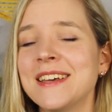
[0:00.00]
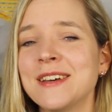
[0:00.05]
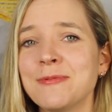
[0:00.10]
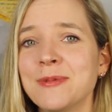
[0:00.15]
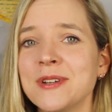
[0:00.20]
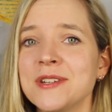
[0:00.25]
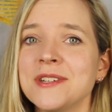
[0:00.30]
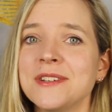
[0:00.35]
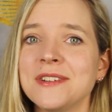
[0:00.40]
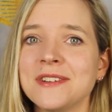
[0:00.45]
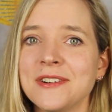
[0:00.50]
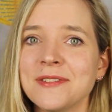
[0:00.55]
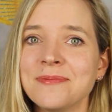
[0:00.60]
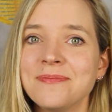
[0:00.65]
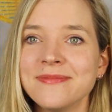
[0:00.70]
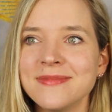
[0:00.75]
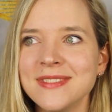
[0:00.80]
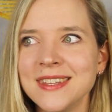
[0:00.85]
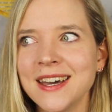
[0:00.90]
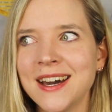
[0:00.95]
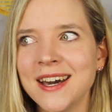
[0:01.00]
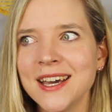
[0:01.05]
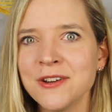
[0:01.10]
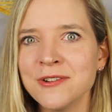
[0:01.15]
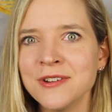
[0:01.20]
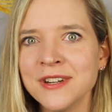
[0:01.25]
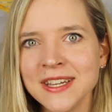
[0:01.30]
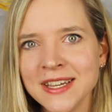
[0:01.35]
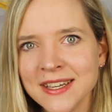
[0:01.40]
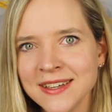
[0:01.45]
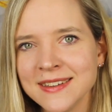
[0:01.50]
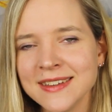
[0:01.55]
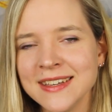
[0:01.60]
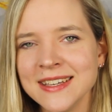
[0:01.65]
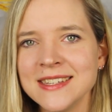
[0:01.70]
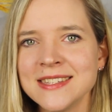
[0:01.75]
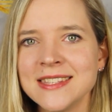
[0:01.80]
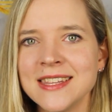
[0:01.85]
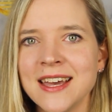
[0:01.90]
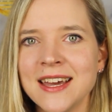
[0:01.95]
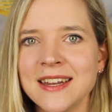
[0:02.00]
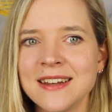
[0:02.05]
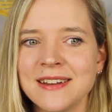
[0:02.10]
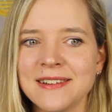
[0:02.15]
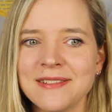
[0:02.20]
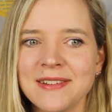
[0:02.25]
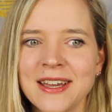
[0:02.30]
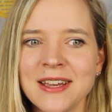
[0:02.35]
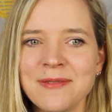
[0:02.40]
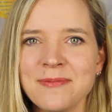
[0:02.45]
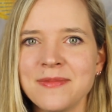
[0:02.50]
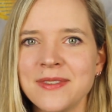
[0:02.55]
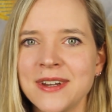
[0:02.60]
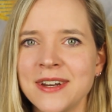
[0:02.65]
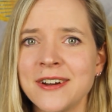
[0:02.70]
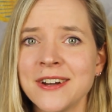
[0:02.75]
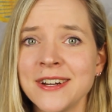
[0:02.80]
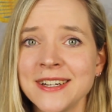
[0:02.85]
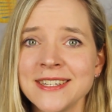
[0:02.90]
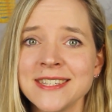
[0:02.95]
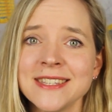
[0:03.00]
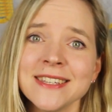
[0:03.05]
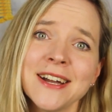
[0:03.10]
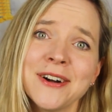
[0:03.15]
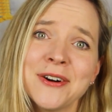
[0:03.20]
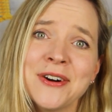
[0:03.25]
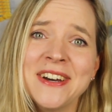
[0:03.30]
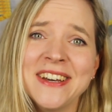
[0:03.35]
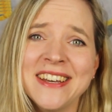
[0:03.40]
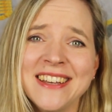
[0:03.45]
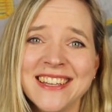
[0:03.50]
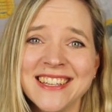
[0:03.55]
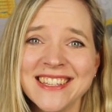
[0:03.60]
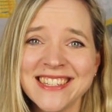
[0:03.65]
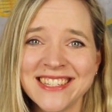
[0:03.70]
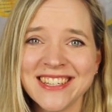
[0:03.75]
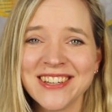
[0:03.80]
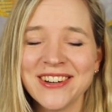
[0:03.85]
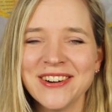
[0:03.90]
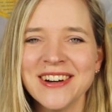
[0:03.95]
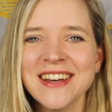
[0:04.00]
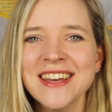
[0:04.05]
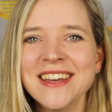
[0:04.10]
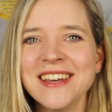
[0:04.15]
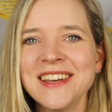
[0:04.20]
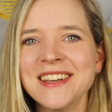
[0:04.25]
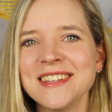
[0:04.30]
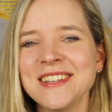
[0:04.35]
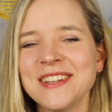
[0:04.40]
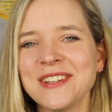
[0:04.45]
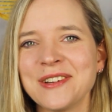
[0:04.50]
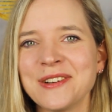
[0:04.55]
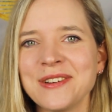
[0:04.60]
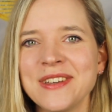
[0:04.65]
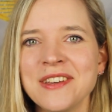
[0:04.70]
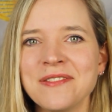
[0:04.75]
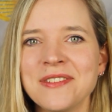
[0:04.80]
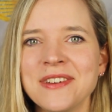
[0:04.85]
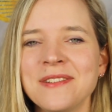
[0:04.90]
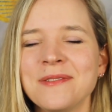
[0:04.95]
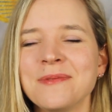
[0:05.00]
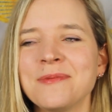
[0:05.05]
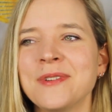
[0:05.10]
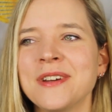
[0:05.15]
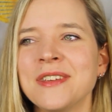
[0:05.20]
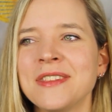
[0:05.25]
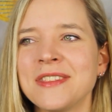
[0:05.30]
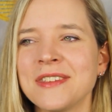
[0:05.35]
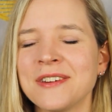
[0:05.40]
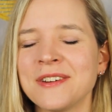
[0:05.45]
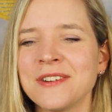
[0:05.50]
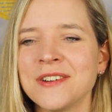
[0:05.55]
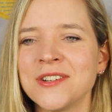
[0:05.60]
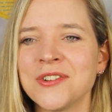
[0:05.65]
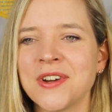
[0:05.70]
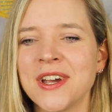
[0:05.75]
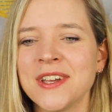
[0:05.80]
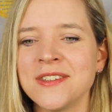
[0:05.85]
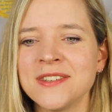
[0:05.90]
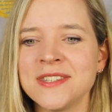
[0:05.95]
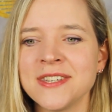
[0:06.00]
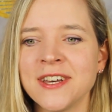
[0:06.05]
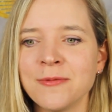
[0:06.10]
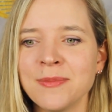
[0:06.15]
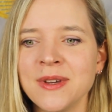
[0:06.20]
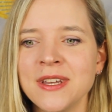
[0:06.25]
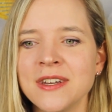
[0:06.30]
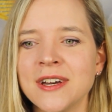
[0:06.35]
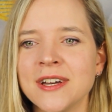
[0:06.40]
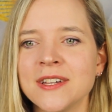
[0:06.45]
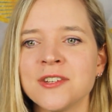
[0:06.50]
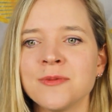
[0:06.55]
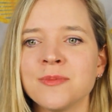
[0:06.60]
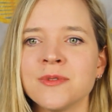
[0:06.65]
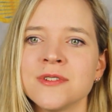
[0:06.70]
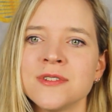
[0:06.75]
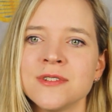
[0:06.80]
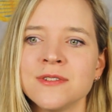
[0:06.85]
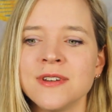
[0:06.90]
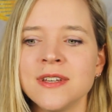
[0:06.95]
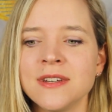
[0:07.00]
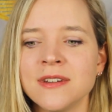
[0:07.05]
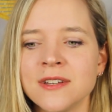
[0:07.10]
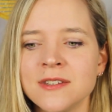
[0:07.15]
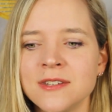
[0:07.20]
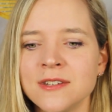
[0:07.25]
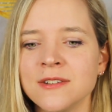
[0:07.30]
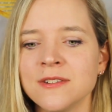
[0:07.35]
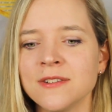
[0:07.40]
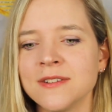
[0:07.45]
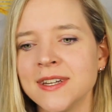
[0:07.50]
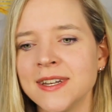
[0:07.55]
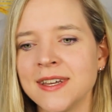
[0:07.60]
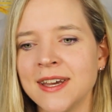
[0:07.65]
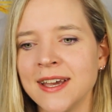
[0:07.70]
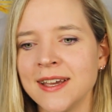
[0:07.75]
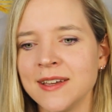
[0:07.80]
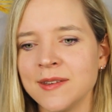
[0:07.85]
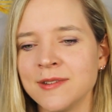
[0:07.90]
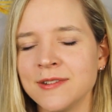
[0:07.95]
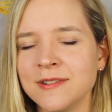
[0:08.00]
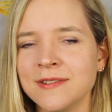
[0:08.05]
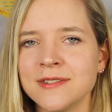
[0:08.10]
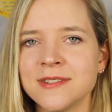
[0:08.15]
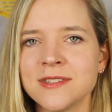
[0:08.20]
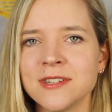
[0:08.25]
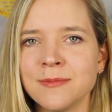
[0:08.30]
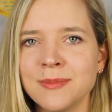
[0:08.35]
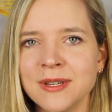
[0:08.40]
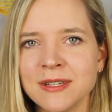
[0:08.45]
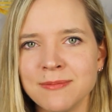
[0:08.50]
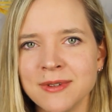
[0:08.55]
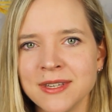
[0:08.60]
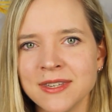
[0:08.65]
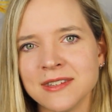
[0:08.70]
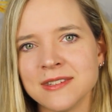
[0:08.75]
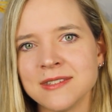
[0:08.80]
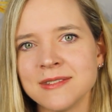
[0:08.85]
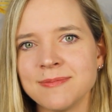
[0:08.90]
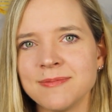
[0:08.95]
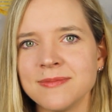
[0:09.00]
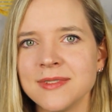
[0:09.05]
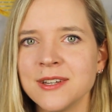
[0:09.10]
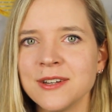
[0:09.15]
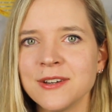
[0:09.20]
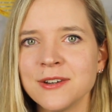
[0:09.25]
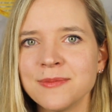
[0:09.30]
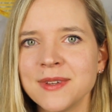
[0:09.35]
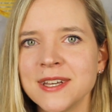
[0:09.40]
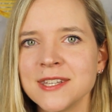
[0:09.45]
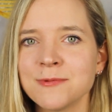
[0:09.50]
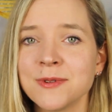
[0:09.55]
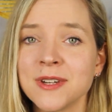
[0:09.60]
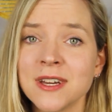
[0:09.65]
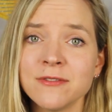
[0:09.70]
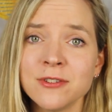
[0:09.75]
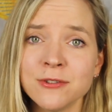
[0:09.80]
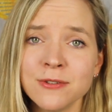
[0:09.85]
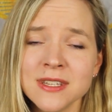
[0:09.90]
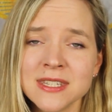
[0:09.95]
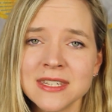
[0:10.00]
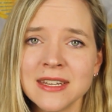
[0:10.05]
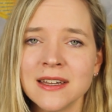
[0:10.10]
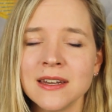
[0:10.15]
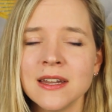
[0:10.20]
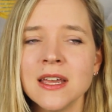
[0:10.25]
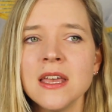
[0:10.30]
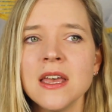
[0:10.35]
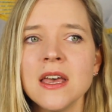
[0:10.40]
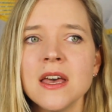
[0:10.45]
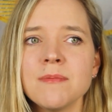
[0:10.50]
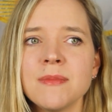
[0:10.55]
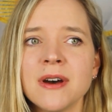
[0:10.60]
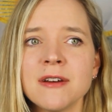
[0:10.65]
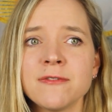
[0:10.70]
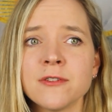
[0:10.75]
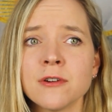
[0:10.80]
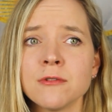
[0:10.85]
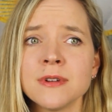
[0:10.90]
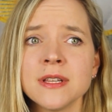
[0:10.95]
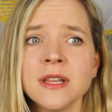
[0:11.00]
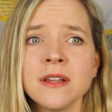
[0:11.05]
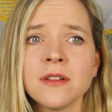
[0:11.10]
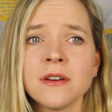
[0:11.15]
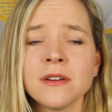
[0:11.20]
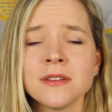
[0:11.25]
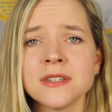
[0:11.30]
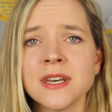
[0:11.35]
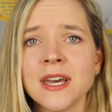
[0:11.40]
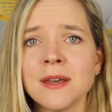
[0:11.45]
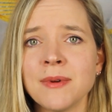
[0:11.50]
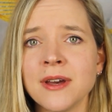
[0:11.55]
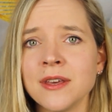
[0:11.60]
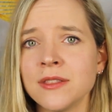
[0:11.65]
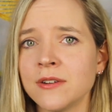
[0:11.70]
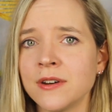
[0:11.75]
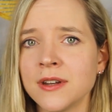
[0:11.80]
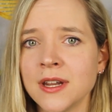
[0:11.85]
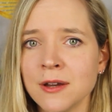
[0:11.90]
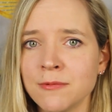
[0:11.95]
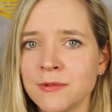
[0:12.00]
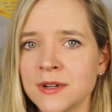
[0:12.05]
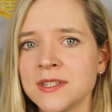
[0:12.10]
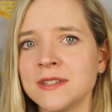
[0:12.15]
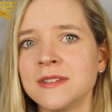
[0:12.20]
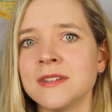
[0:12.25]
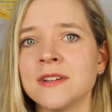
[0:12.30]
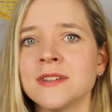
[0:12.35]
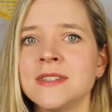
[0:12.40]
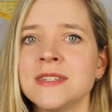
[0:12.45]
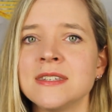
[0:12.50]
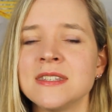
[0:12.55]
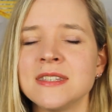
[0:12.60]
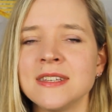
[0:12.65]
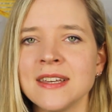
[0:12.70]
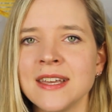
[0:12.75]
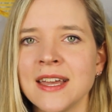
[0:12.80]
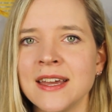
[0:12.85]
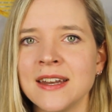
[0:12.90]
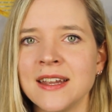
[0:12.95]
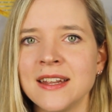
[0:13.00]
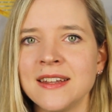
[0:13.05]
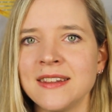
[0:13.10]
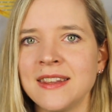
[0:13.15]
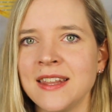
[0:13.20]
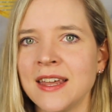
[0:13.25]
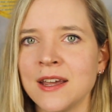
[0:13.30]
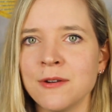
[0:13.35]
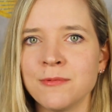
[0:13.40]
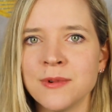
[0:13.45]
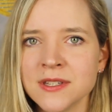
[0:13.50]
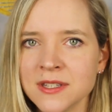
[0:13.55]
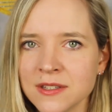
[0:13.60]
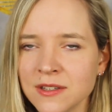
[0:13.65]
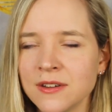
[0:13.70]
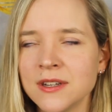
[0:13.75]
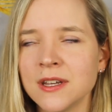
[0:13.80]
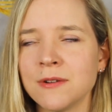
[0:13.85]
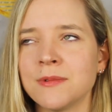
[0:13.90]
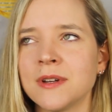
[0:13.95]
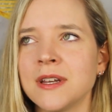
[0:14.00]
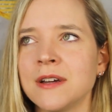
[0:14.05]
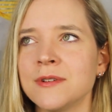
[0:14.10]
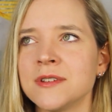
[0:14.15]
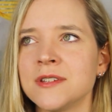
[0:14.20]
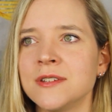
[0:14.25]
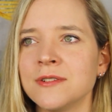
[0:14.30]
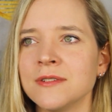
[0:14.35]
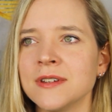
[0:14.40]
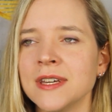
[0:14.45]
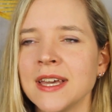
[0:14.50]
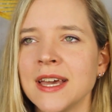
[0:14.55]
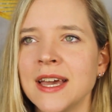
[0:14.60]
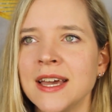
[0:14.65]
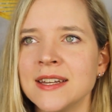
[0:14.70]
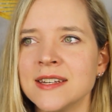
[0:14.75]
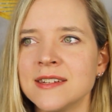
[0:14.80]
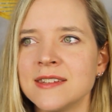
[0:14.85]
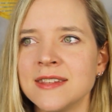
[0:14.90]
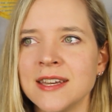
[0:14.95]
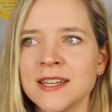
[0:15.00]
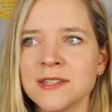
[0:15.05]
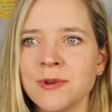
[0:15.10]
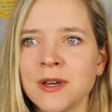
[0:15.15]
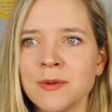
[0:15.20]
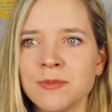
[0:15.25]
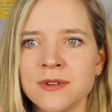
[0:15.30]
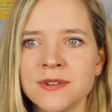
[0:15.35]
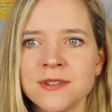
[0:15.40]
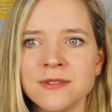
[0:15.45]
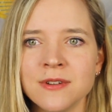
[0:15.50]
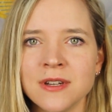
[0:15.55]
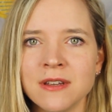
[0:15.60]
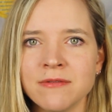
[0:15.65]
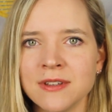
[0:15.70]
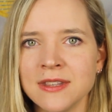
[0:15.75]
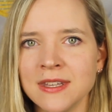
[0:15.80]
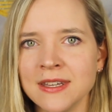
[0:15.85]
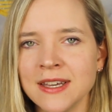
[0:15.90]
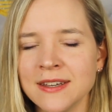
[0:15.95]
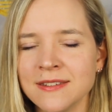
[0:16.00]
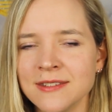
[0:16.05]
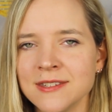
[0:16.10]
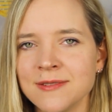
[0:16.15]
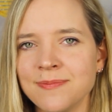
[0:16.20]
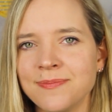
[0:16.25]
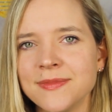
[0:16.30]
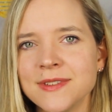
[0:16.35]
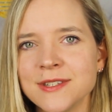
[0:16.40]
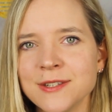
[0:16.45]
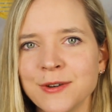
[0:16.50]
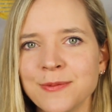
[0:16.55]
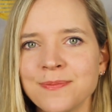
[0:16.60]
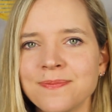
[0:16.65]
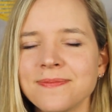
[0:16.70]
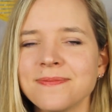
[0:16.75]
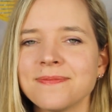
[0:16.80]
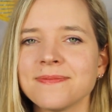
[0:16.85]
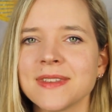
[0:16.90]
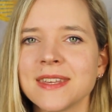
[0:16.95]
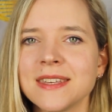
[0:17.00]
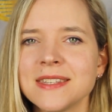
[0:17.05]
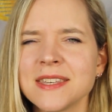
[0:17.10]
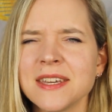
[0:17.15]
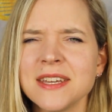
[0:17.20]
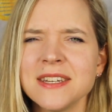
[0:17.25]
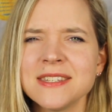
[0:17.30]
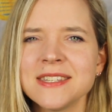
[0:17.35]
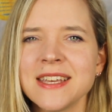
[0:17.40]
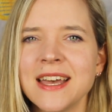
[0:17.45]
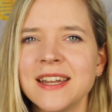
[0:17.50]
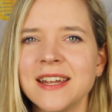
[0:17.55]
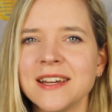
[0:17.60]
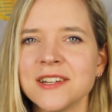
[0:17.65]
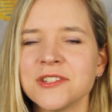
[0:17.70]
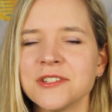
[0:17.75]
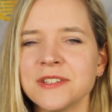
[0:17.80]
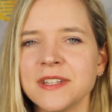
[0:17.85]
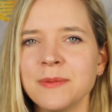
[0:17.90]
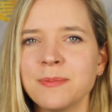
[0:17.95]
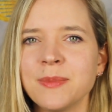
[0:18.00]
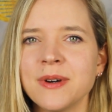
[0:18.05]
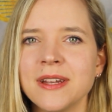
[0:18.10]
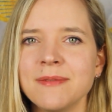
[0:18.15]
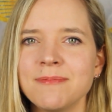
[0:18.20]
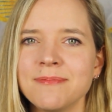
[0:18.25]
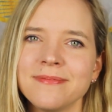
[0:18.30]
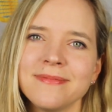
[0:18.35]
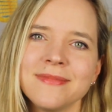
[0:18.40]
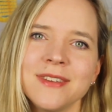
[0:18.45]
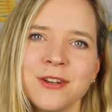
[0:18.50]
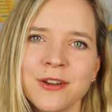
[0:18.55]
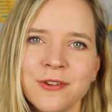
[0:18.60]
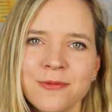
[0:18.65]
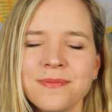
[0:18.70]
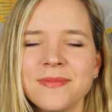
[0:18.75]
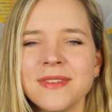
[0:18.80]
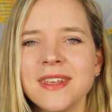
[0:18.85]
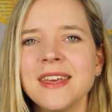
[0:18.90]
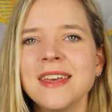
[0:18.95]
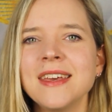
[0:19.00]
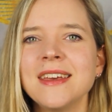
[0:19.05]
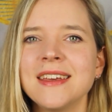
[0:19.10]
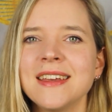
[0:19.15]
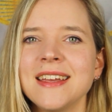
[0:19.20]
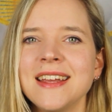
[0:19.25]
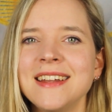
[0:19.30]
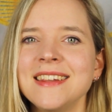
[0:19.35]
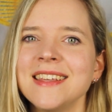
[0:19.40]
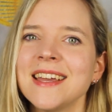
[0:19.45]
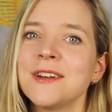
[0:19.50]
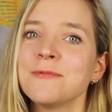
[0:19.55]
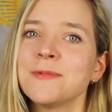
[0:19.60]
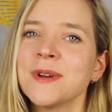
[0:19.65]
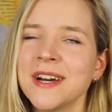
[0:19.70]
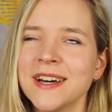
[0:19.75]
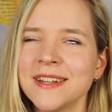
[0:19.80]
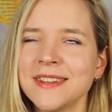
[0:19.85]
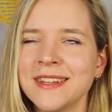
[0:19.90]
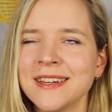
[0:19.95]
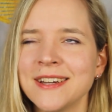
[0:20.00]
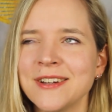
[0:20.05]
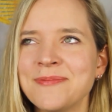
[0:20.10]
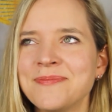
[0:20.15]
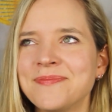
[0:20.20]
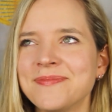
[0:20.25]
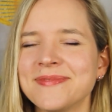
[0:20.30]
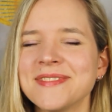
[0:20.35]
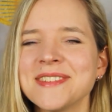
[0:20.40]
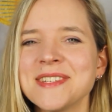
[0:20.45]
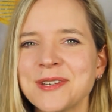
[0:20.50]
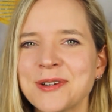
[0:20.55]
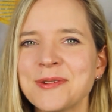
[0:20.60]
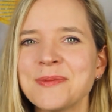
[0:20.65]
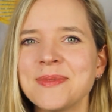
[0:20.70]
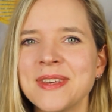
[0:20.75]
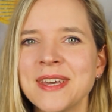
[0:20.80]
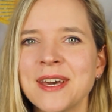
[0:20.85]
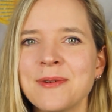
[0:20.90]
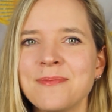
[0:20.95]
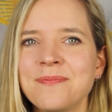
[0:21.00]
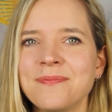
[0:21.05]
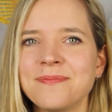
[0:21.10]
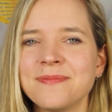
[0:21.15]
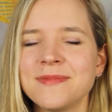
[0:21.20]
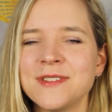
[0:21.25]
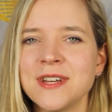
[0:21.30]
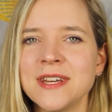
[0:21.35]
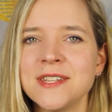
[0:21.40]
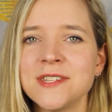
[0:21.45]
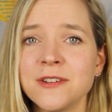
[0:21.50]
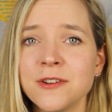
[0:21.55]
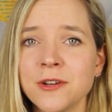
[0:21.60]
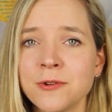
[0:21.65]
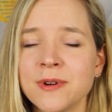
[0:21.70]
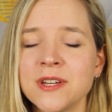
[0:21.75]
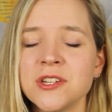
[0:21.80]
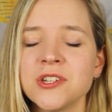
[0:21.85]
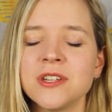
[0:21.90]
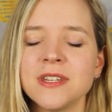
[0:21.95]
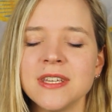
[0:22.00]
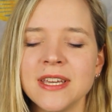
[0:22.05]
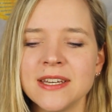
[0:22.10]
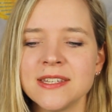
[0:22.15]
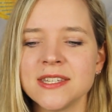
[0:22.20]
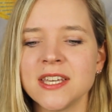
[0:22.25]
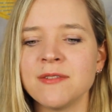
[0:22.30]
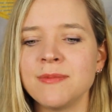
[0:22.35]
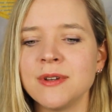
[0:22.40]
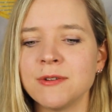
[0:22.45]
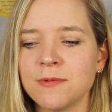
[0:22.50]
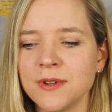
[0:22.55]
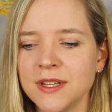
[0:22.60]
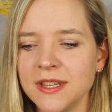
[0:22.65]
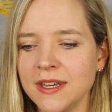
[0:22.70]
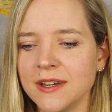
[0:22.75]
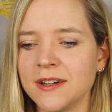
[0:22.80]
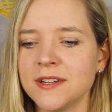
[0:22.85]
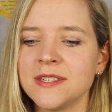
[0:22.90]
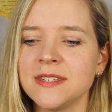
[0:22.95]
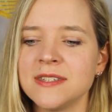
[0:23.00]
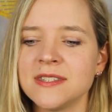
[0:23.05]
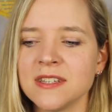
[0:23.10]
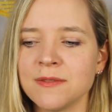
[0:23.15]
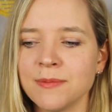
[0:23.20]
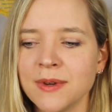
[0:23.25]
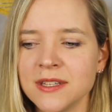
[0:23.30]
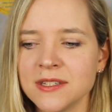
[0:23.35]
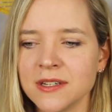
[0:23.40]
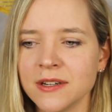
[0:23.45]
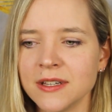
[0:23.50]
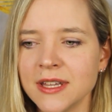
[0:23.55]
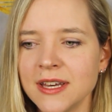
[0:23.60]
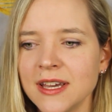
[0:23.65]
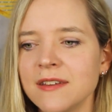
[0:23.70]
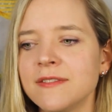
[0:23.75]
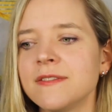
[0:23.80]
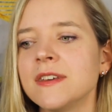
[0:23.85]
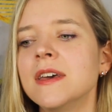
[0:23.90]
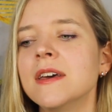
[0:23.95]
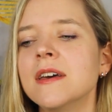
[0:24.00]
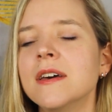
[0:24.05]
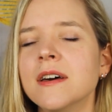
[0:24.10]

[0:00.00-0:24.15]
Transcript: Which, you know, the irony is that I'm an artist now. So, you know, even with her trying to tell me not to pursue it, not to do it, I couldn't stop it because, you know, that's what I've always done. But for a really long time, I thought I wasn't artistic and that I wasn't good at what I was doing, and that's why I pursued everything else. So it's kind of sad actually, but, you know, in the end we got there. So yeah, to answer your question, yes, I've been really artistic my entire life.